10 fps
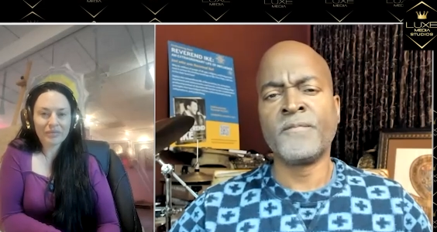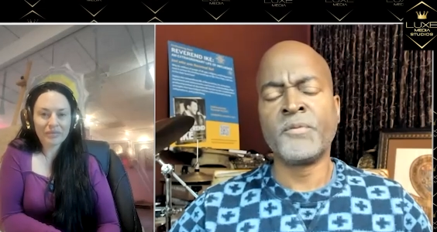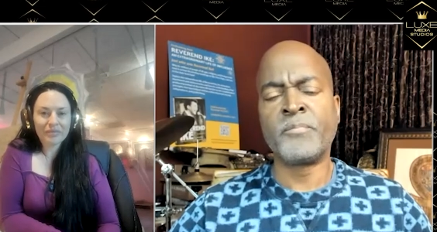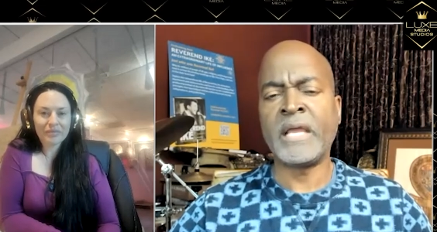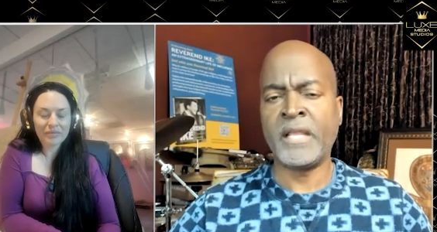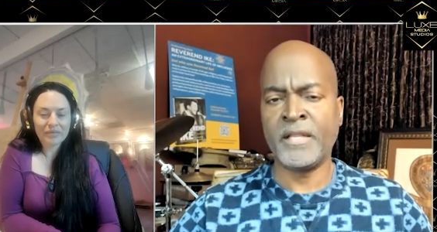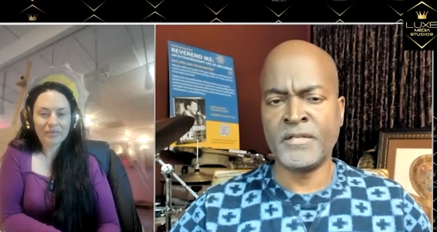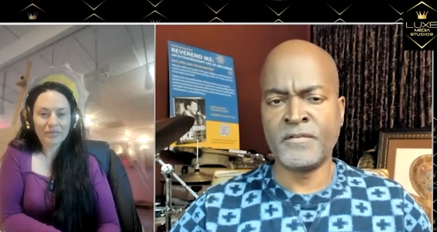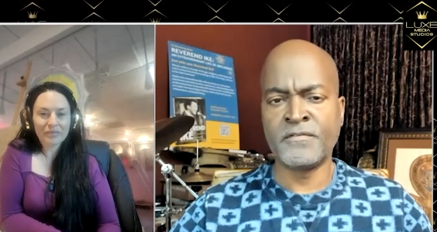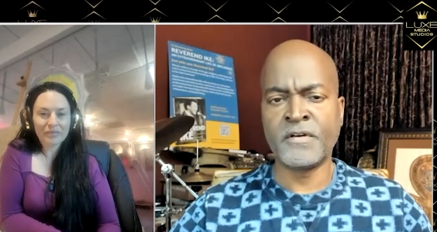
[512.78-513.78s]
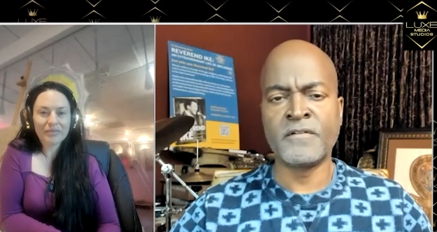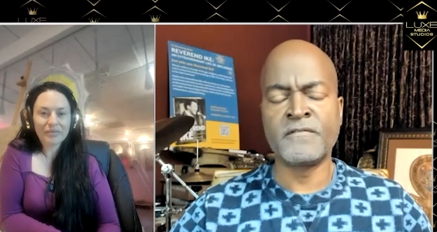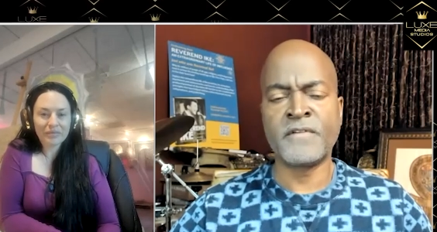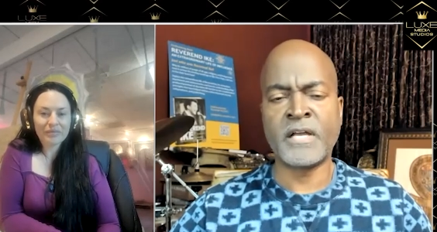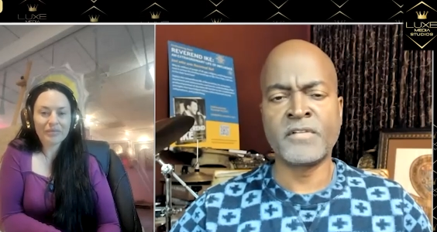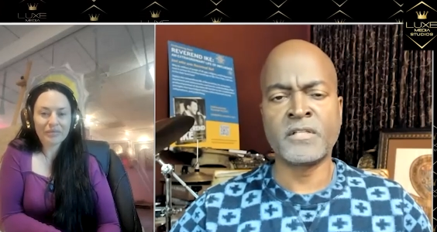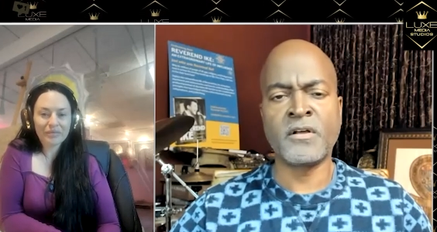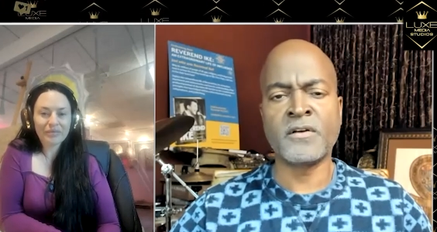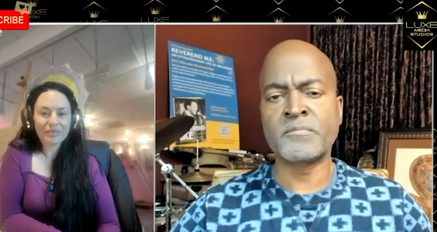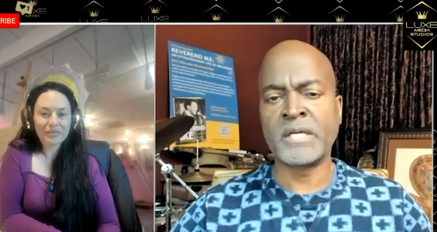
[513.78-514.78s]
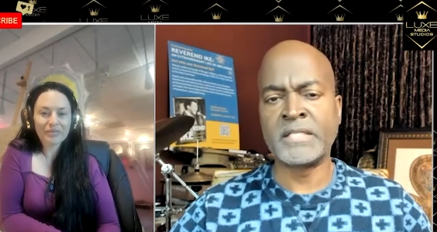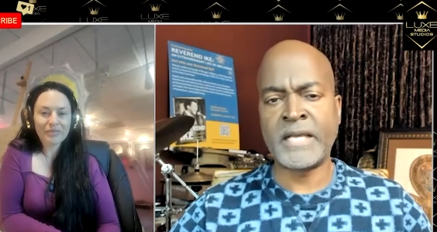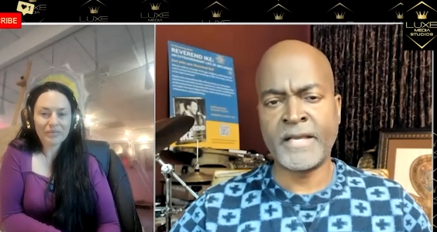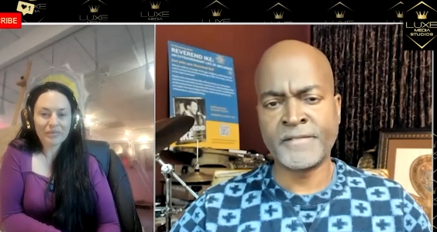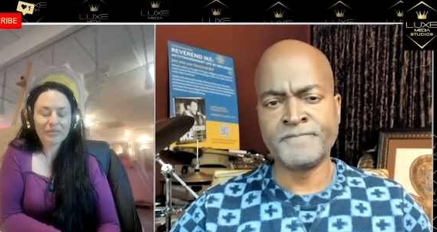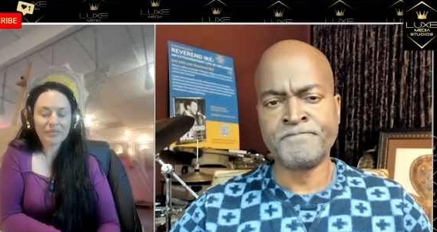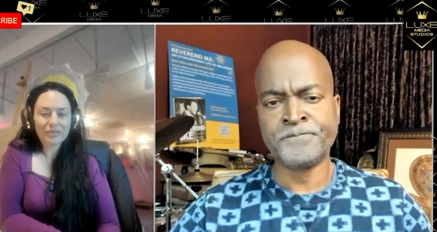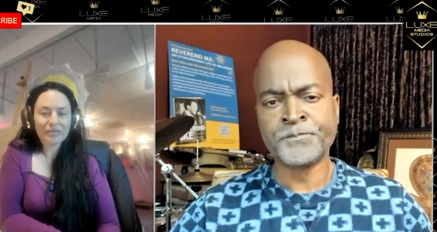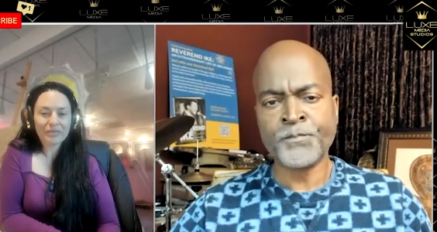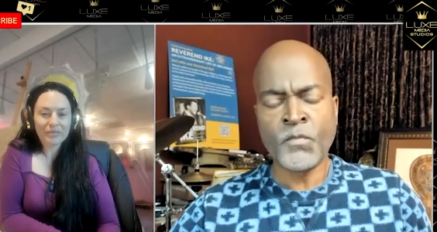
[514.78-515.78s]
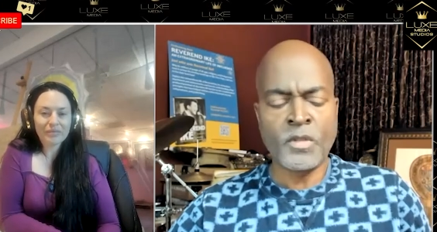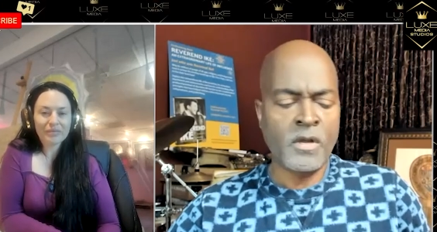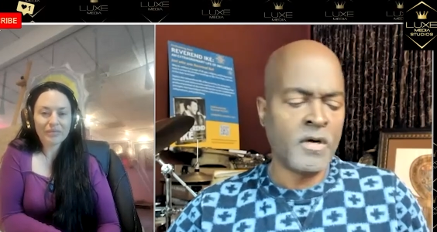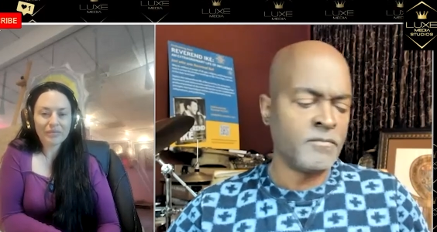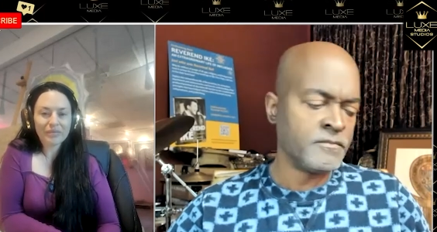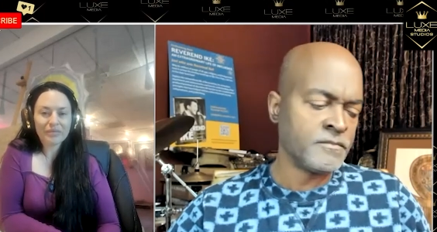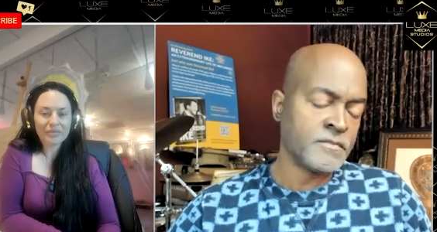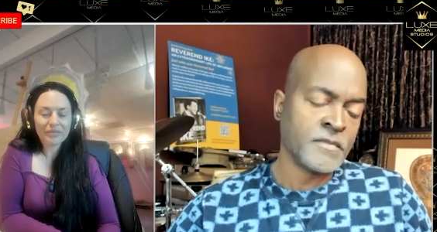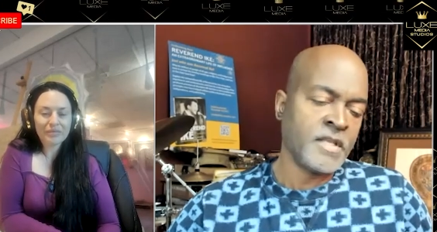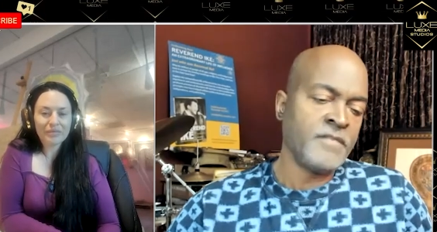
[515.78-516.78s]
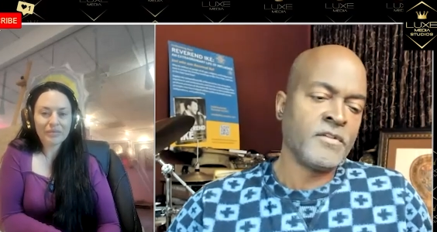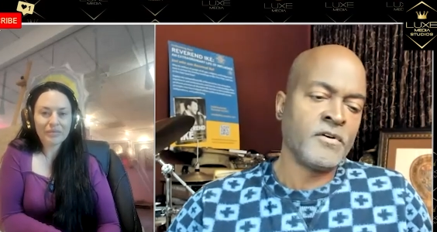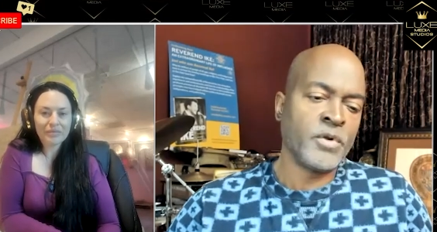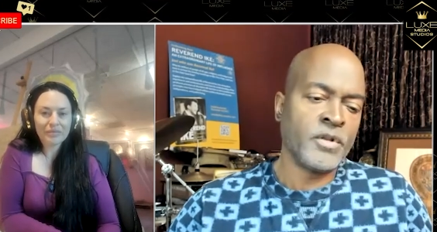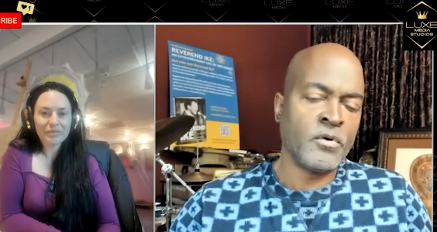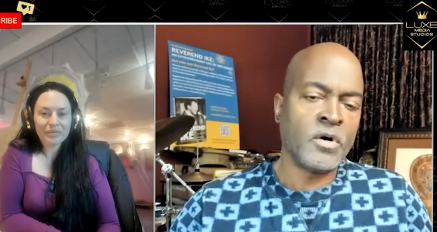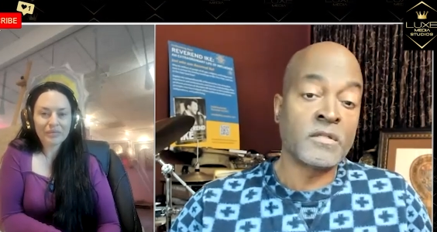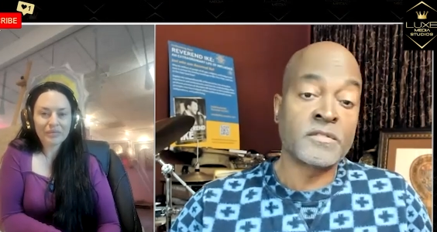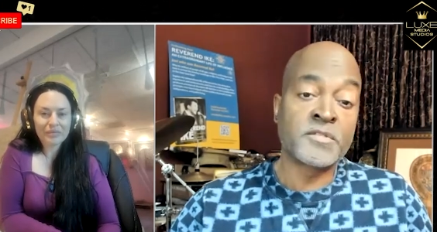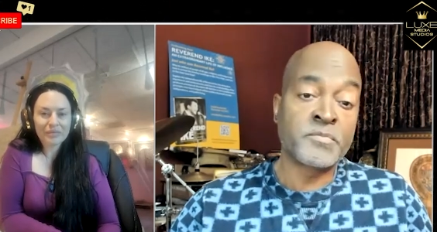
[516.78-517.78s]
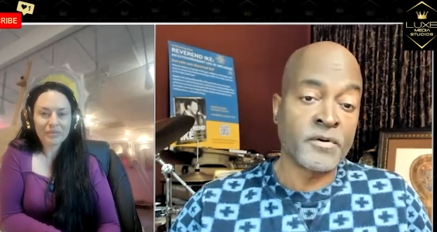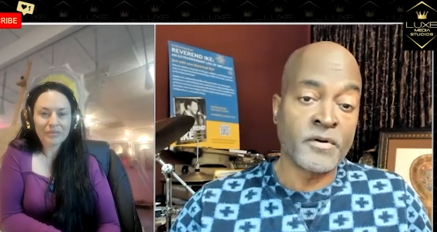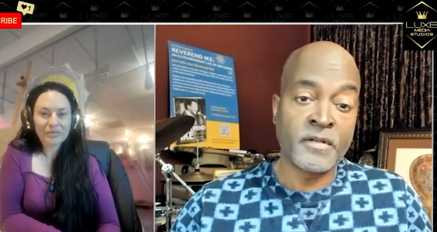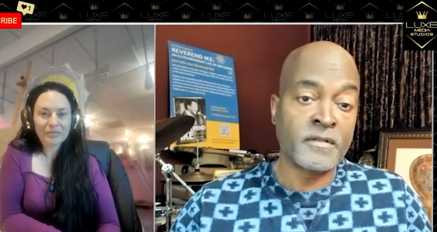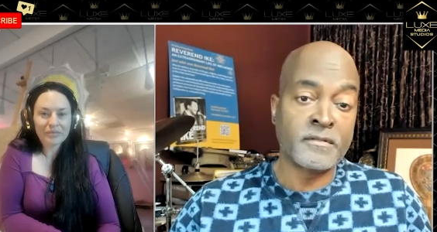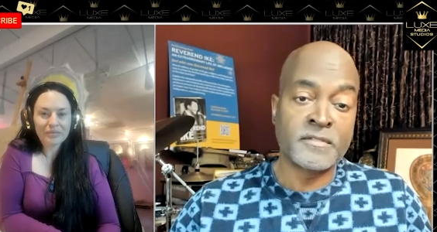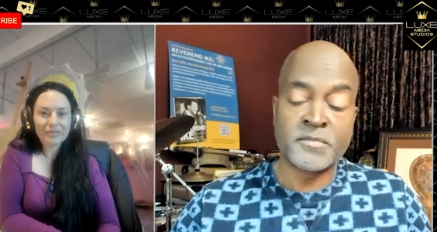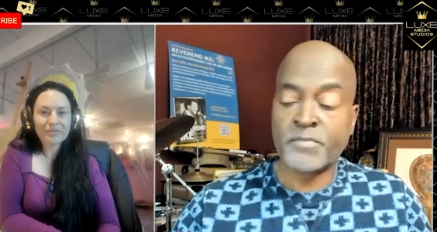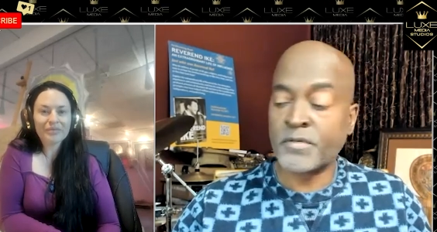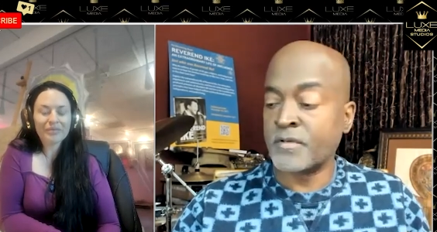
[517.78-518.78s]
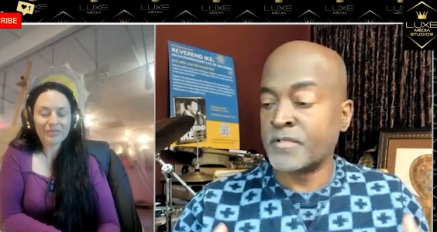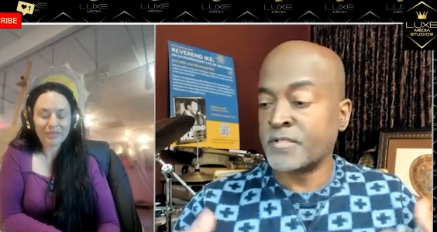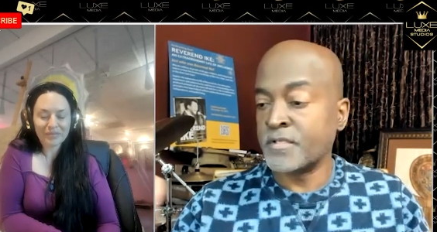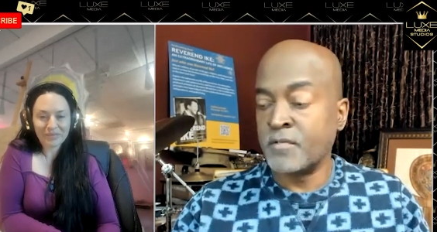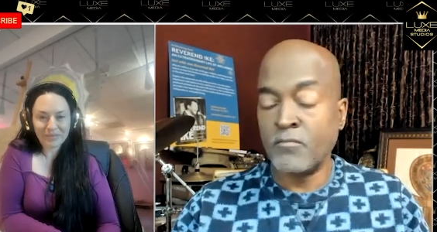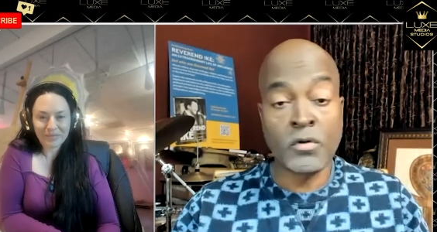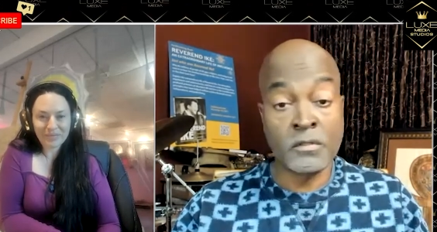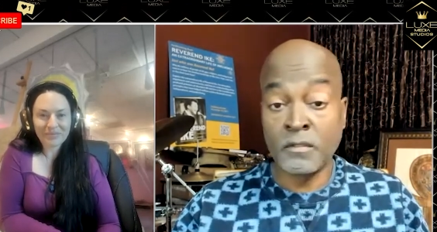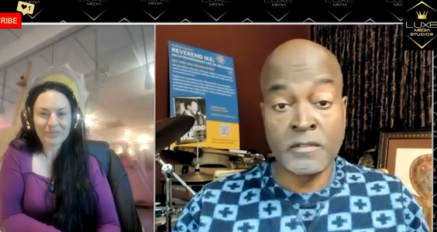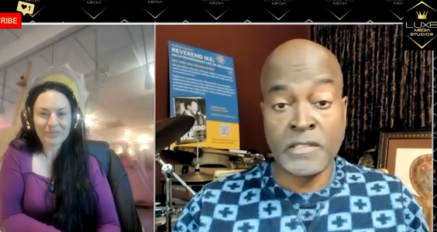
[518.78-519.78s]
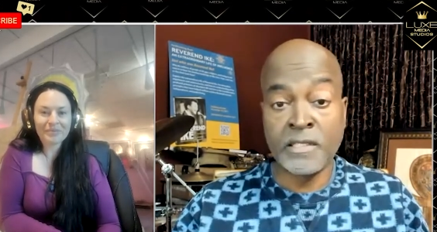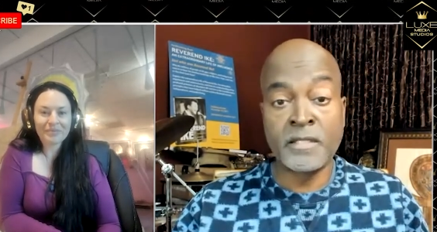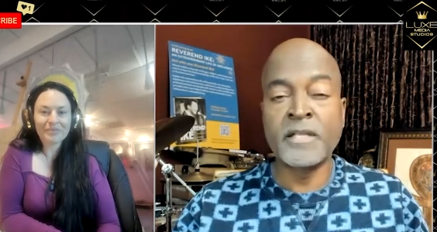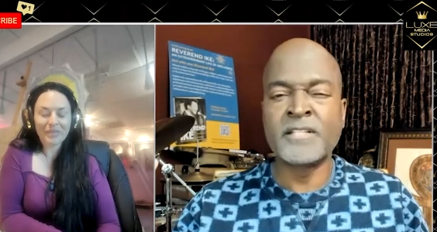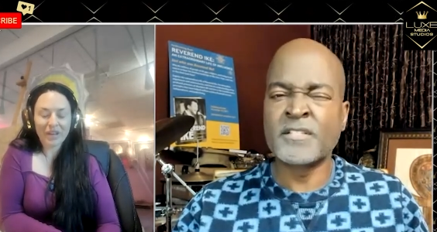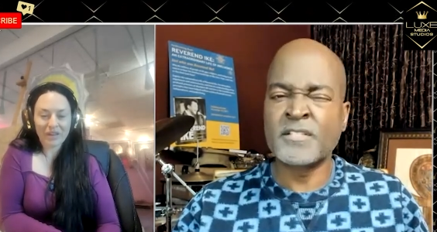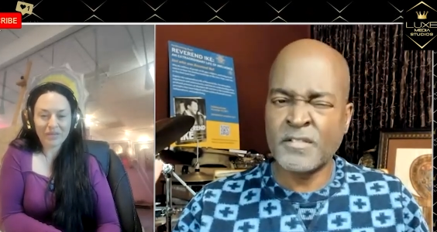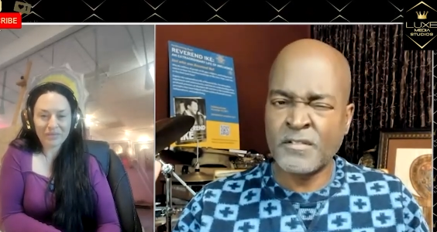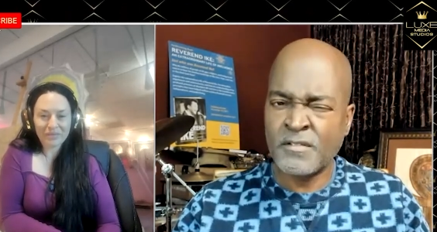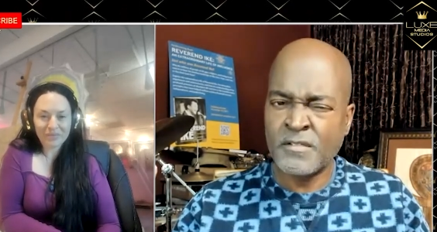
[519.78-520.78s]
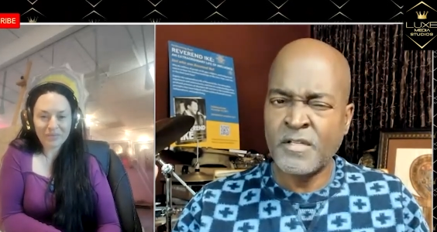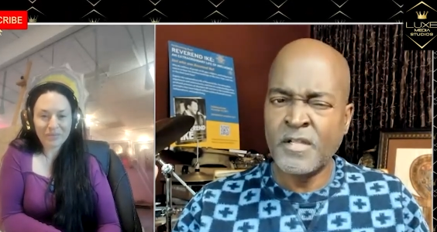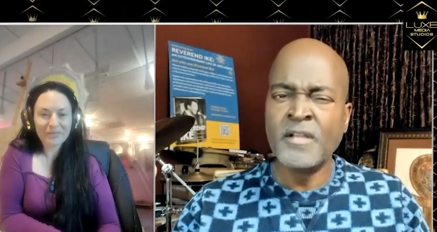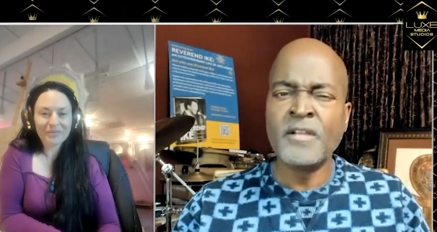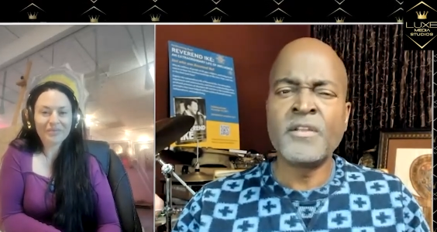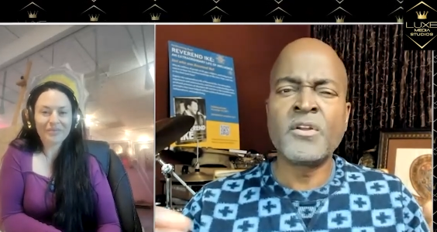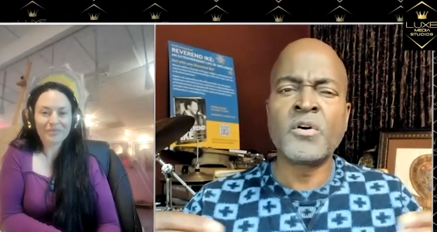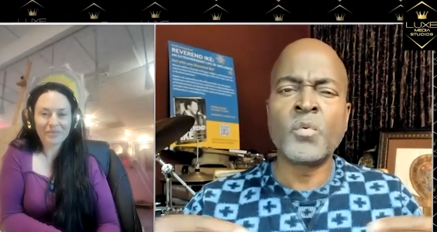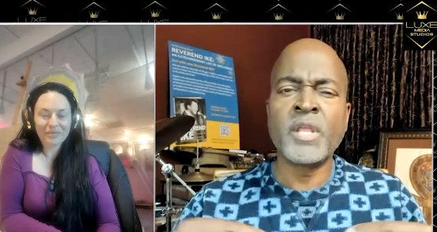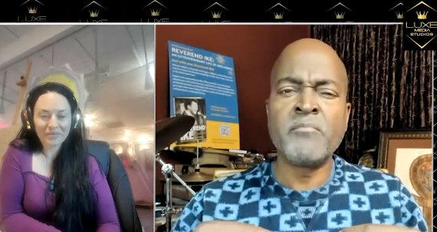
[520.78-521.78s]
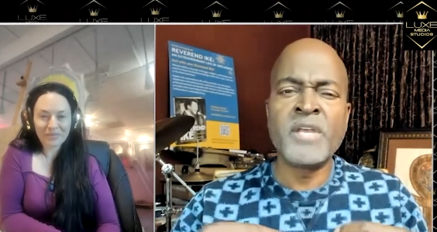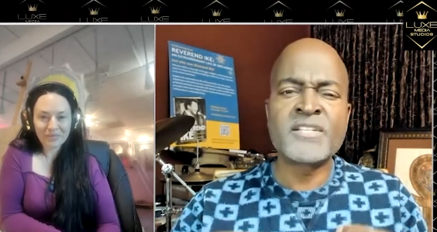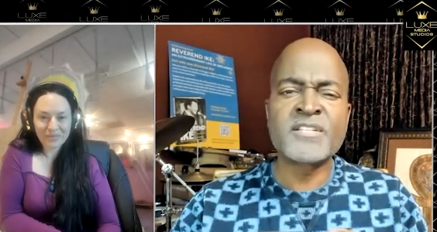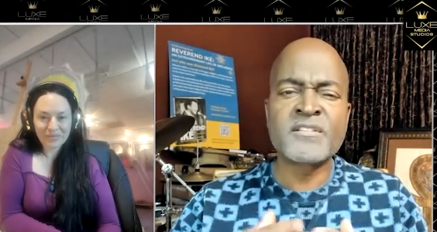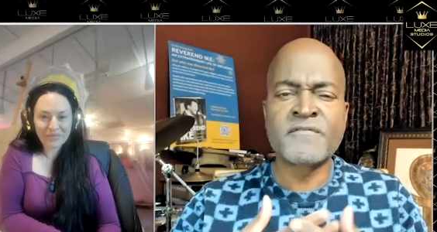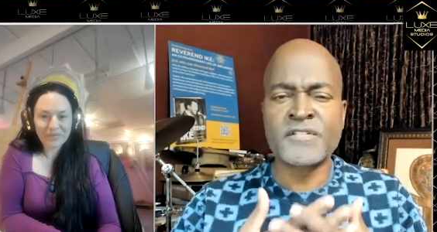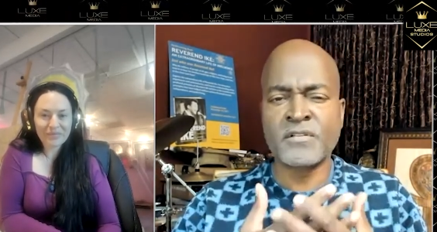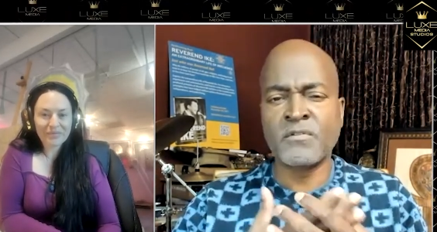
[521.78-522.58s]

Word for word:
Speaker 1: the pain of, of having lost my dad. Um, even though we know all is spirit and spirit is immortal and it's yeah. still, you know, we miss the physical